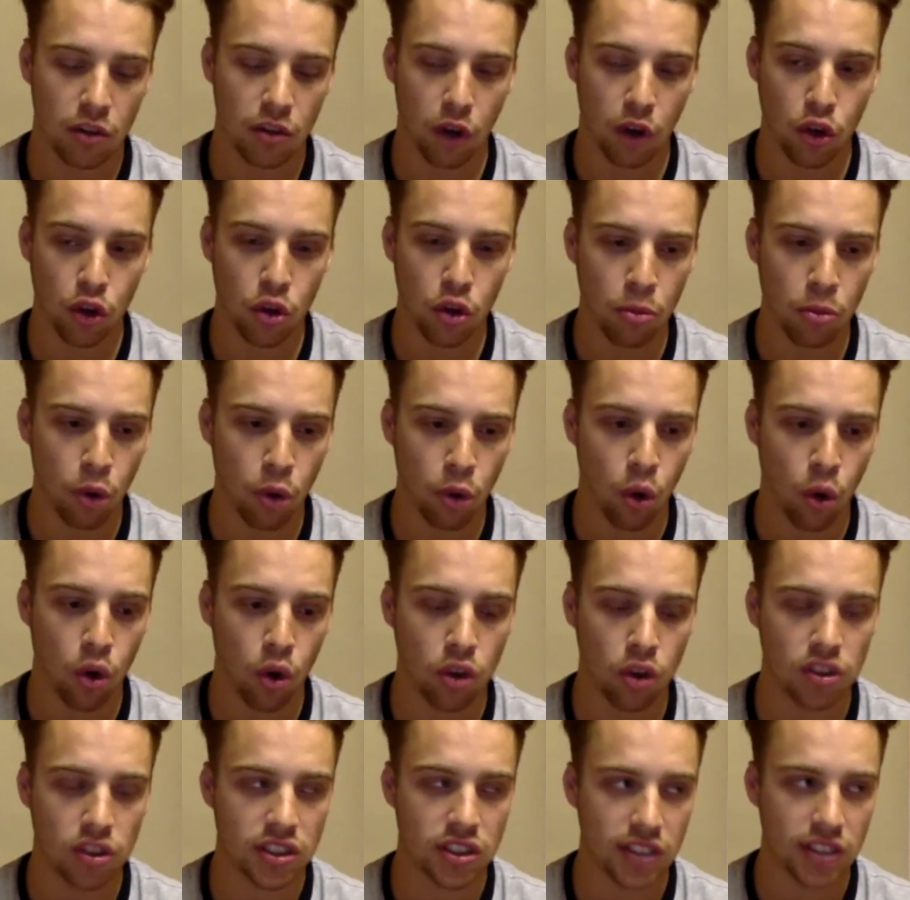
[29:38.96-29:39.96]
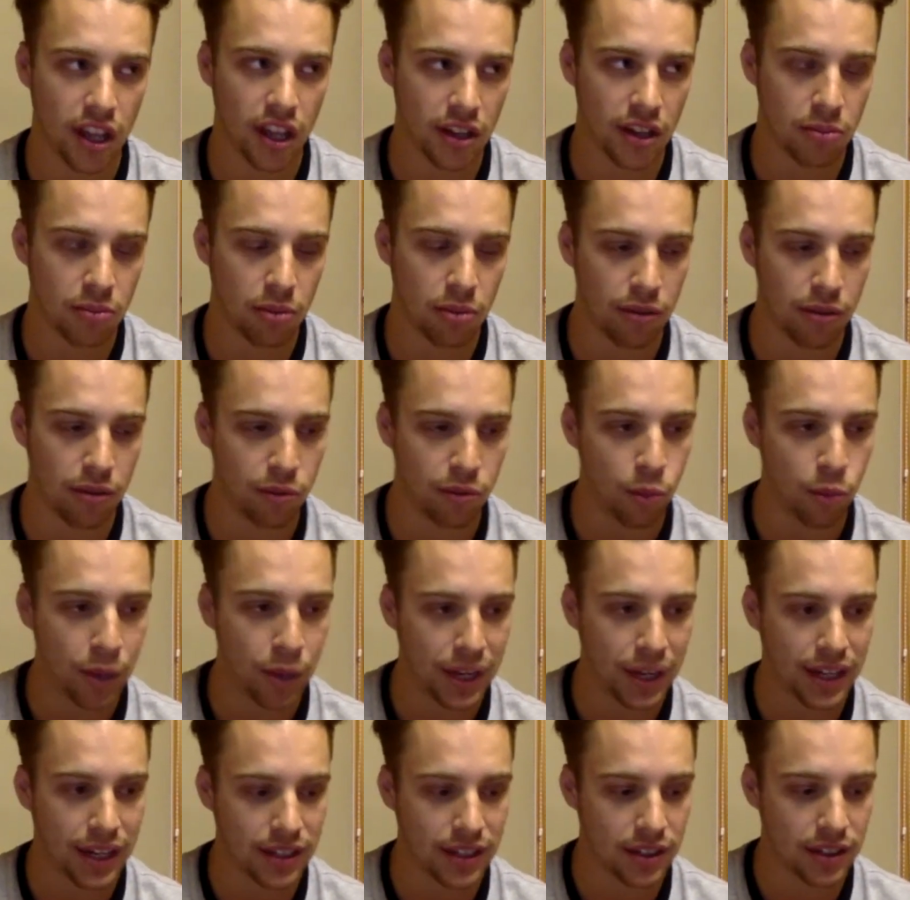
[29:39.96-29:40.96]
Are you more concerned with
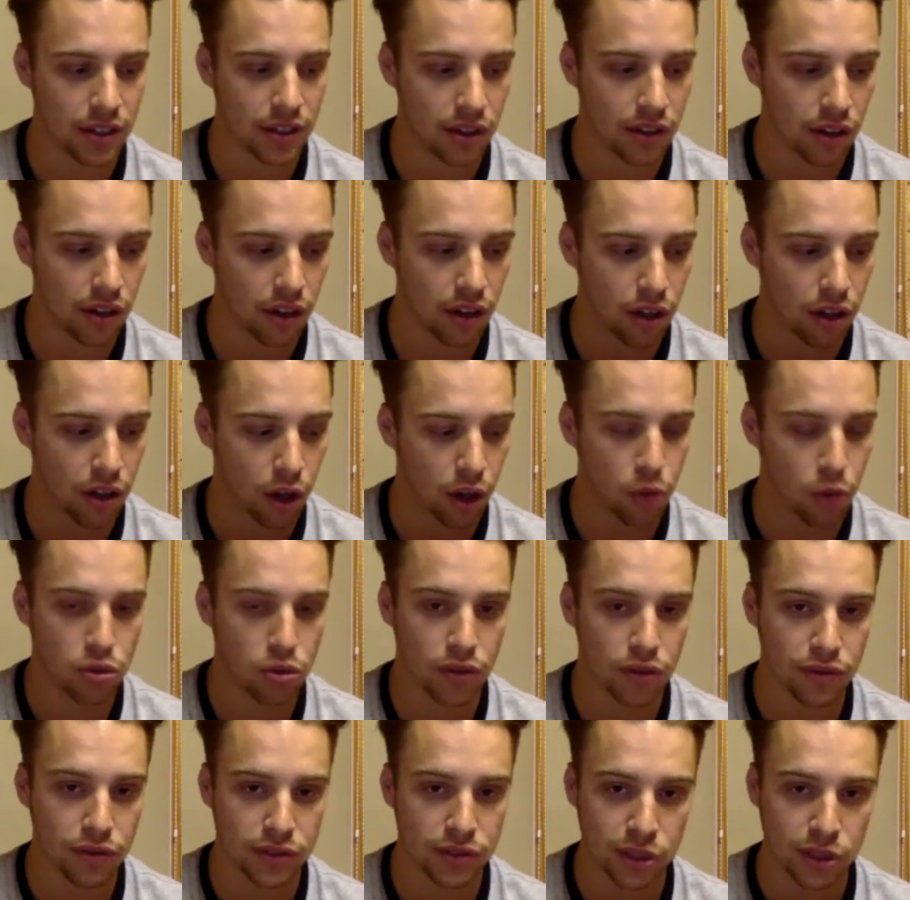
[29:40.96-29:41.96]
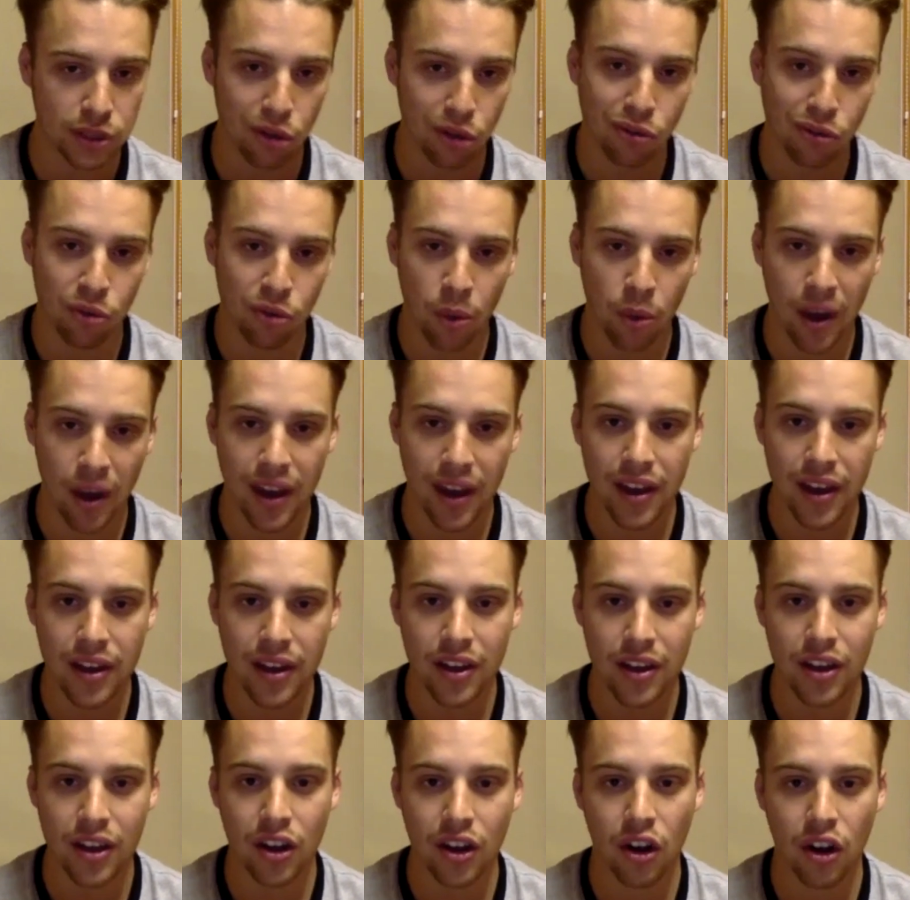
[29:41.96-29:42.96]
winning loads of silverware
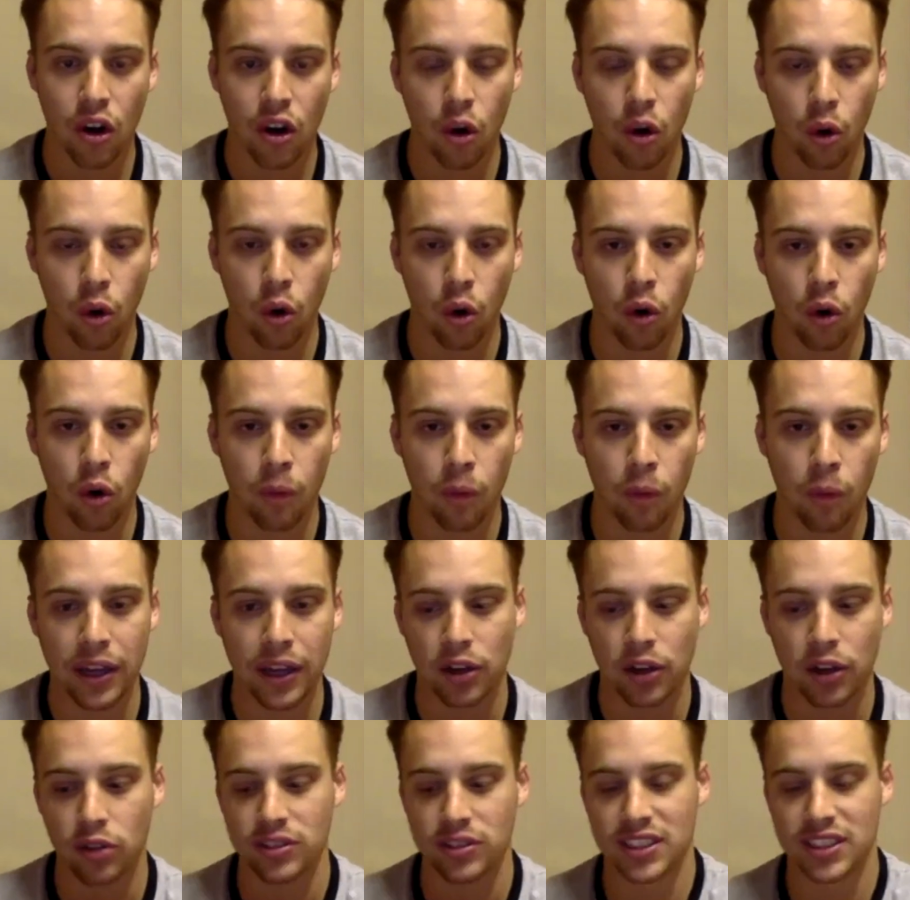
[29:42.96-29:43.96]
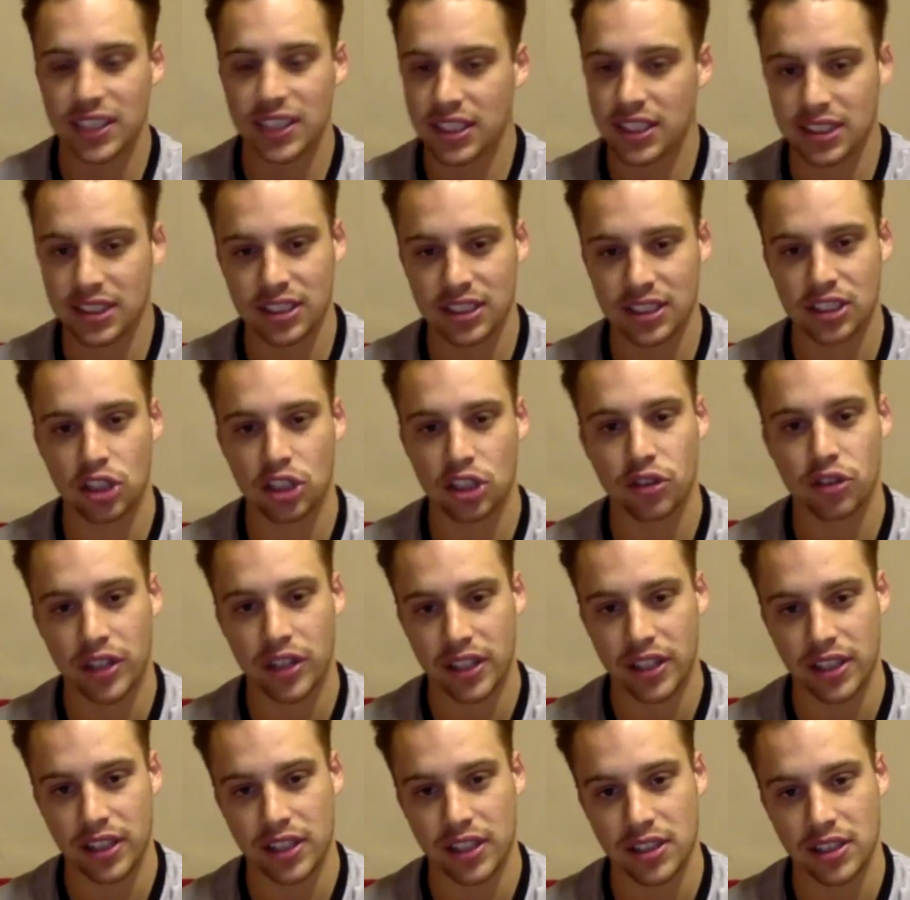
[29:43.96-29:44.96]
or being considered as the
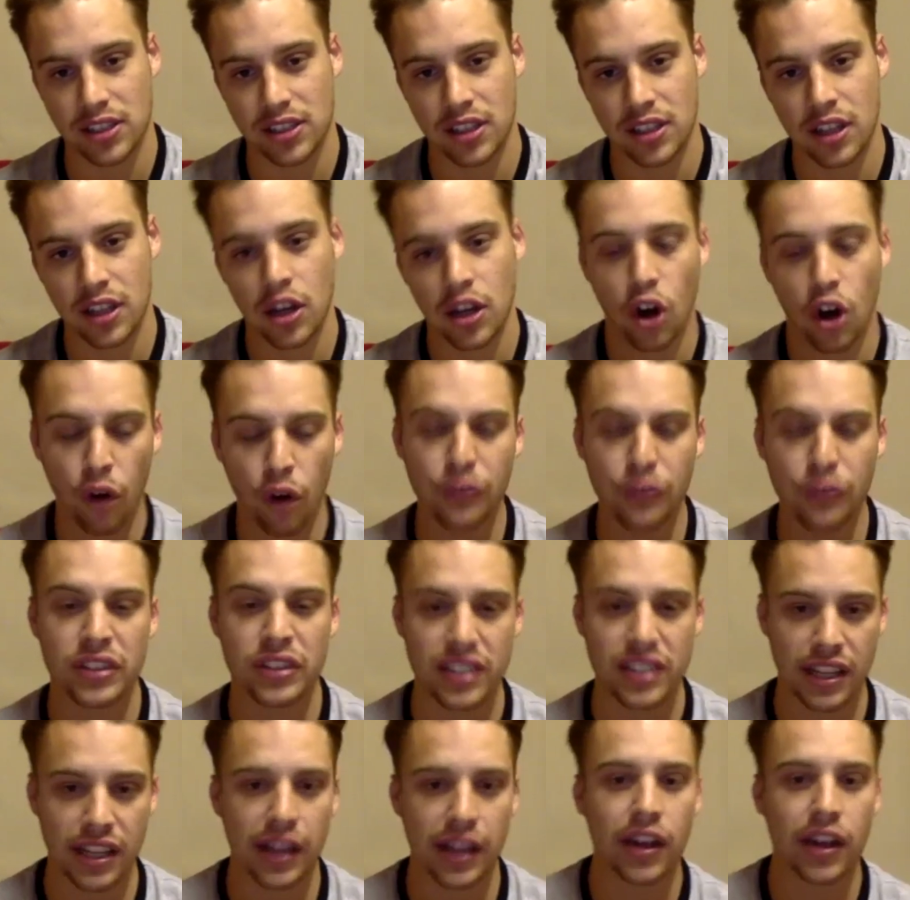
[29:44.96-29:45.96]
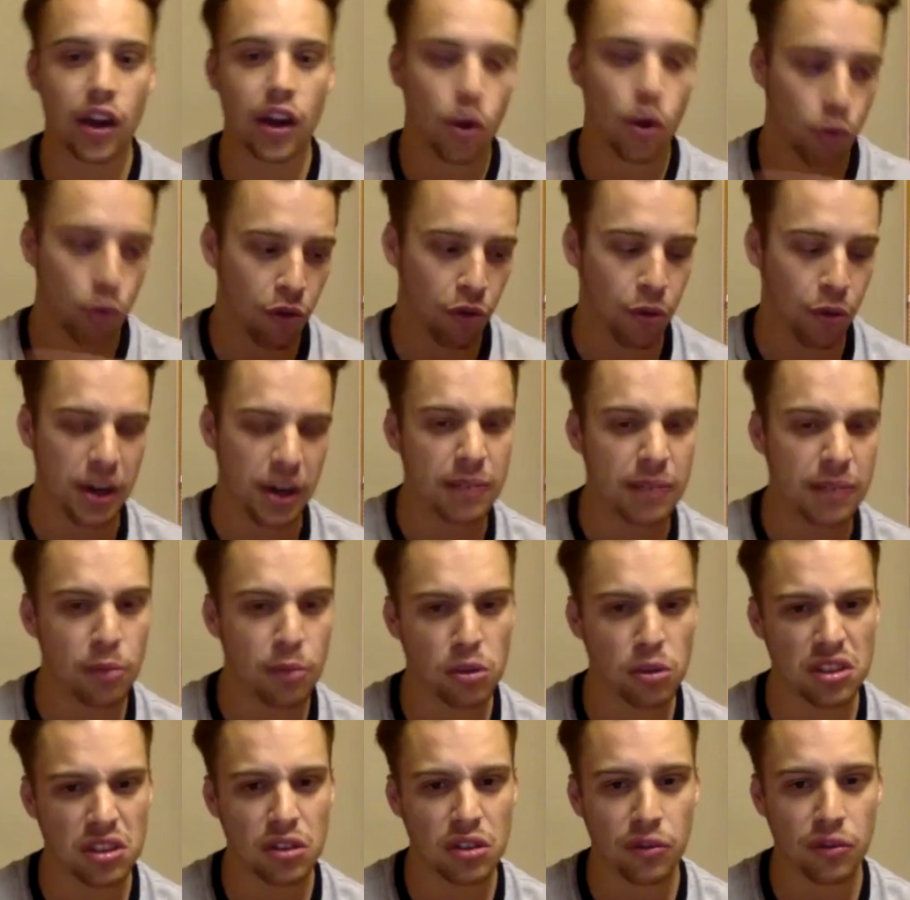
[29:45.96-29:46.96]
greatest? Obviously, with winning
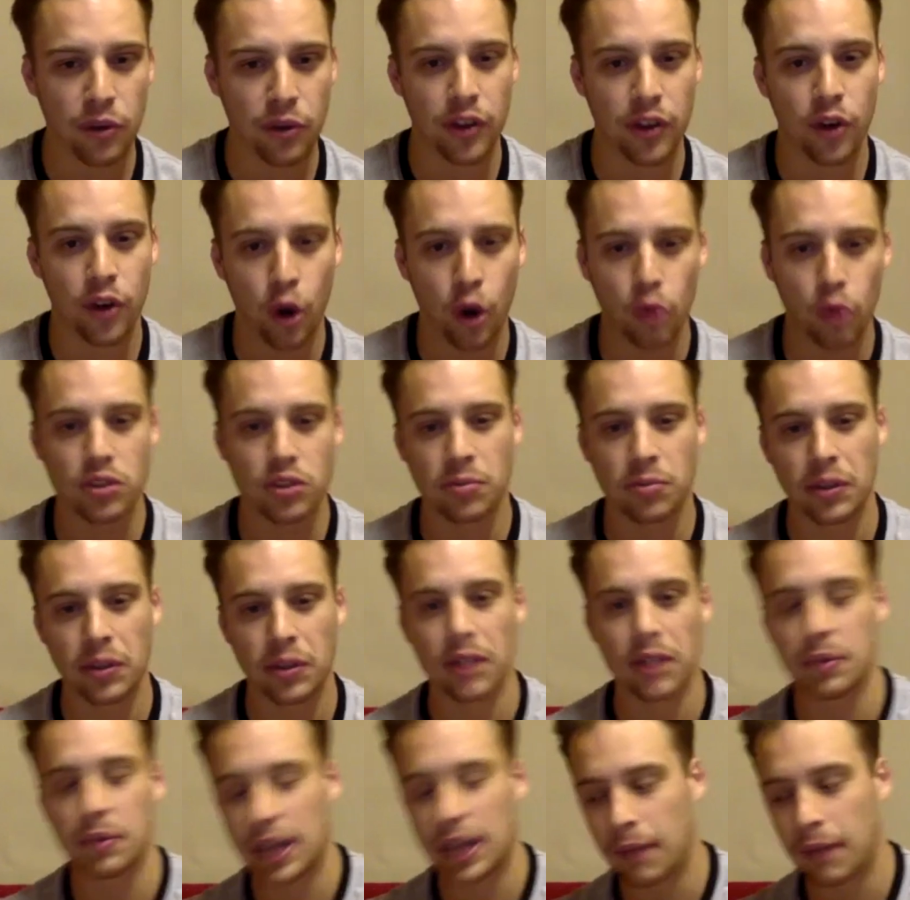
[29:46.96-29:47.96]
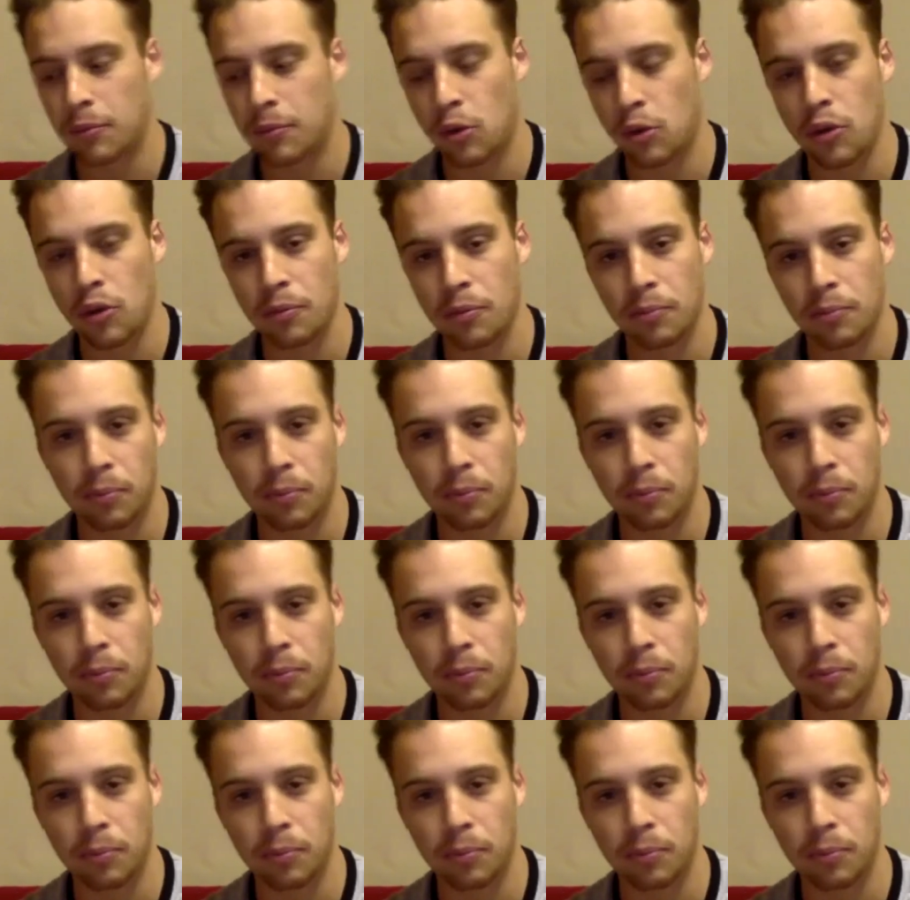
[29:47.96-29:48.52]
more silverware, you're ultimately going to become more